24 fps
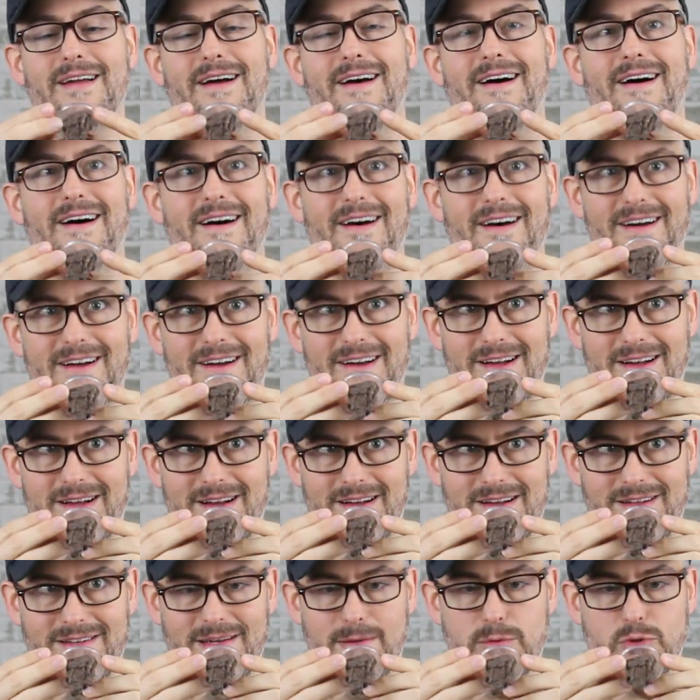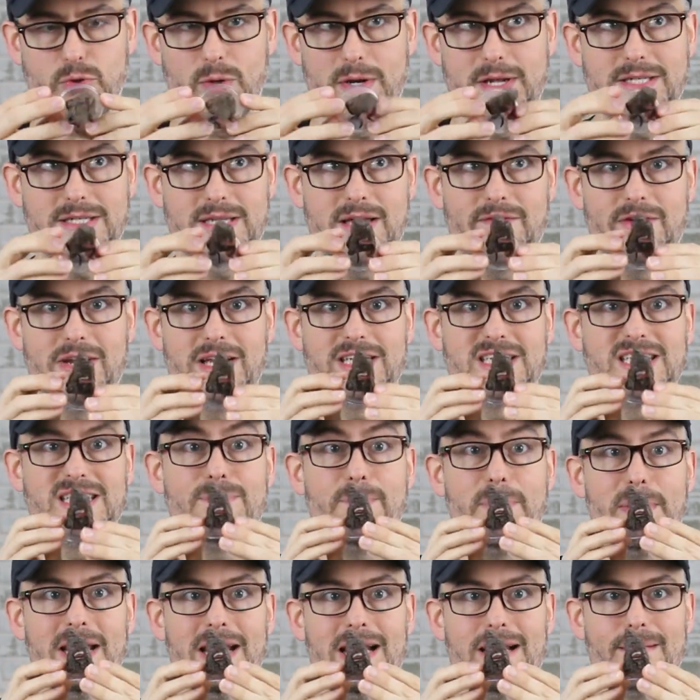Number 27, a
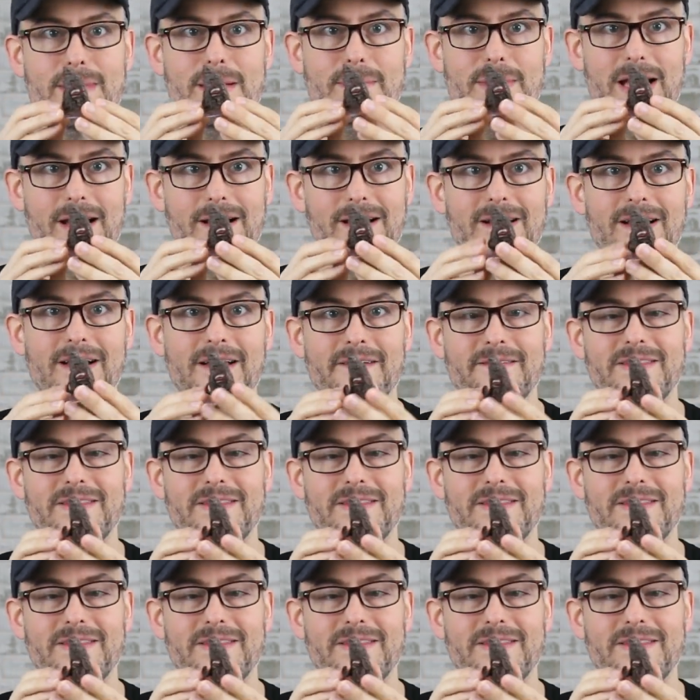spitting mimic.